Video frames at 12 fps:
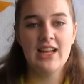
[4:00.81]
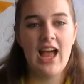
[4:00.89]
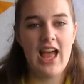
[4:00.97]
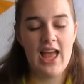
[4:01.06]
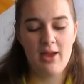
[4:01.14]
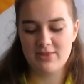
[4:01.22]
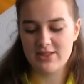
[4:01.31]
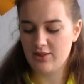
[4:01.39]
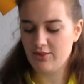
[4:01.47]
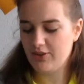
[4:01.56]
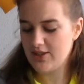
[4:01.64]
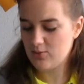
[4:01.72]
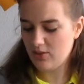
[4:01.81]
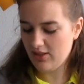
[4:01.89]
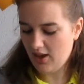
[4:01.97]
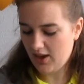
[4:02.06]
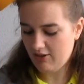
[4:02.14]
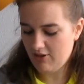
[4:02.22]
So the first one
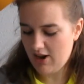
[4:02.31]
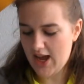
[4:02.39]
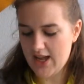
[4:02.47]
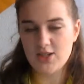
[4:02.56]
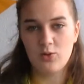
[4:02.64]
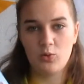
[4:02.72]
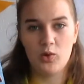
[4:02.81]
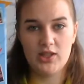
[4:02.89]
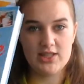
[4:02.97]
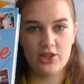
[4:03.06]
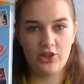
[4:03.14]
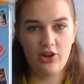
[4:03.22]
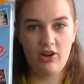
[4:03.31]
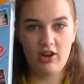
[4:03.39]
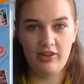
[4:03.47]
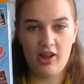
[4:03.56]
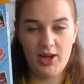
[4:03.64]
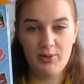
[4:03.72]
that I read was Girl
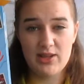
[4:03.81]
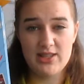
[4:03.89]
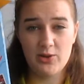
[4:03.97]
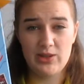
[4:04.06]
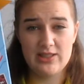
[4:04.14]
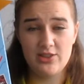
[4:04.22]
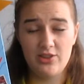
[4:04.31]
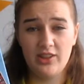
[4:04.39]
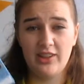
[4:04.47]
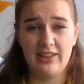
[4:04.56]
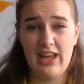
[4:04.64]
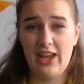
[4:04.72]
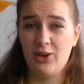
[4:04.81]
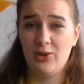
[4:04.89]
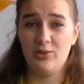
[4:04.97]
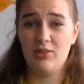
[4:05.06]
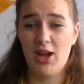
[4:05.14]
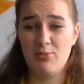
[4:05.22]
Online by Sugg.
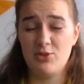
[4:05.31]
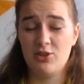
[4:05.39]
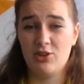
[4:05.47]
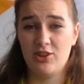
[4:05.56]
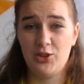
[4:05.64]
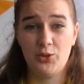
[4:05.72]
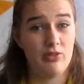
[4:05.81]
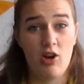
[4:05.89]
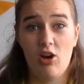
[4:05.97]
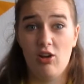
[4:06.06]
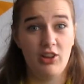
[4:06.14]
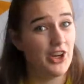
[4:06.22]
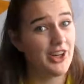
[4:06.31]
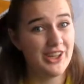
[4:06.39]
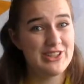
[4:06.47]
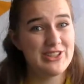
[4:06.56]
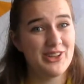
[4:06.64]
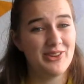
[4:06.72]
Now I'm sure you have all
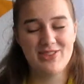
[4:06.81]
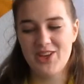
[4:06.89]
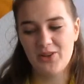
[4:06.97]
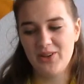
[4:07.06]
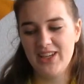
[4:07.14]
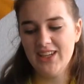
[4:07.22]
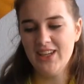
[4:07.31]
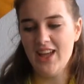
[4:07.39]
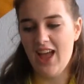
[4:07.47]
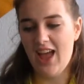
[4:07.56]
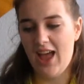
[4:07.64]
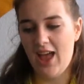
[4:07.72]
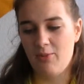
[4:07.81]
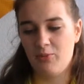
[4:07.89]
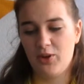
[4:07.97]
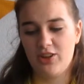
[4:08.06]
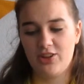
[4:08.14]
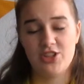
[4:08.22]
heard of Zoe
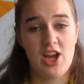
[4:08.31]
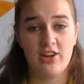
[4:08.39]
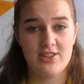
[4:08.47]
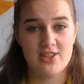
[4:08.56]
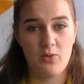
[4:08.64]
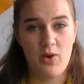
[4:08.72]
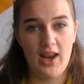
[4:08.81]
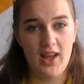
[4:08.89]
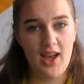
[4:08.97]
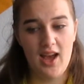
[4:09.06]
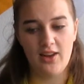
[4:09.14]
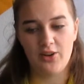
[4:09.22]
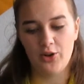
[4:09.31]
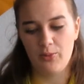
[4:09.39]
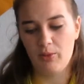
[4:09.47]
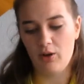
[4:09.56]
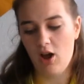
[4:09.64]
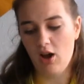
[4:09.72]
with her channel Zoella and her
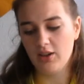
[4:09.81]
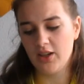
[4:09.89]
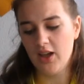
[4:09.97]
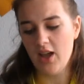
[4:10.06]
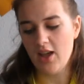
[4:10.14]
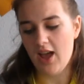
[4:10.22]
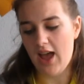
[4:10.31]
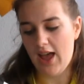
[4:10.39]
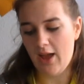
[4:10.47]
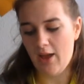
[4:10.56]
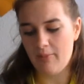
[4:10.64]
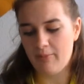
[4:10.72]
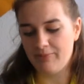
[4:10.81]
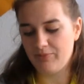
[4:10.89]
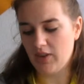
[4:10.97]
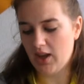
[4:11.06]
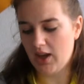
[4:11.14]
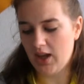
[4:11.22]
blog, and
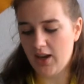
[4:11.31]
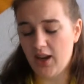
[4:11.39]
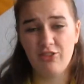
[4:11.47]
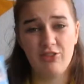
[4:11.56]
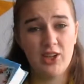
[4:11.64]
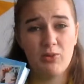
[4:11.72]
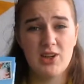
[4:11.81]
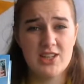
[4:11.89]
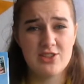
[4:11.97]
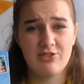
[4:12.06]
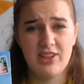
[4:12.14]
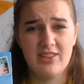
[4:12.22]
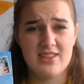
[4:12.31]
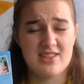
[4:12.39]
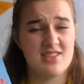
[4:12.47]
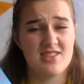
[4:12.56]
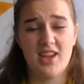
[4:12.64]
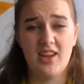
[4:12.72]
I really wanted to read this
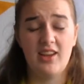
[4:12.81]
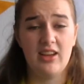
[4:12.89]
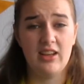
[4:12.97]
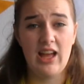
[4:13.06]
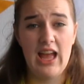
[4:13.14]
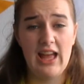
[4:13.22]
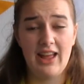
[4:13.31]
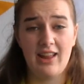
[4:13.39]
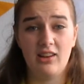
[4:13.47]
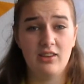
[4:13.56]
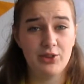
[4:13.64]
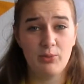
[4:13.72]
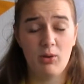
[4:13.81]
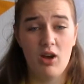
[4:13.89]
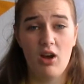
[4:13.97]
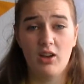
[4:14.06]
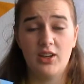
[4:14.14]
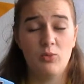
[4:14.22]
because I love her
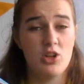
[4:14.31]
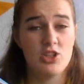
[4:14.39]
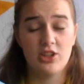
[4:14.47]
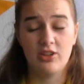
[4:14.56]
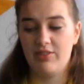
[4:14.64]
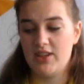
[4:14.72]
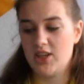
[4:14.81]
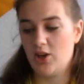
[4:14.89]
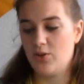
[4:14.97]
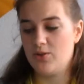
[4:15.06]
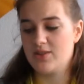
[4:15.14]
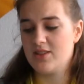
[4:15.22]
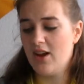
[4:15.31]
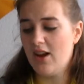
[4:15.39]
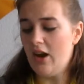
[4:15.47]
blog and watching her videos,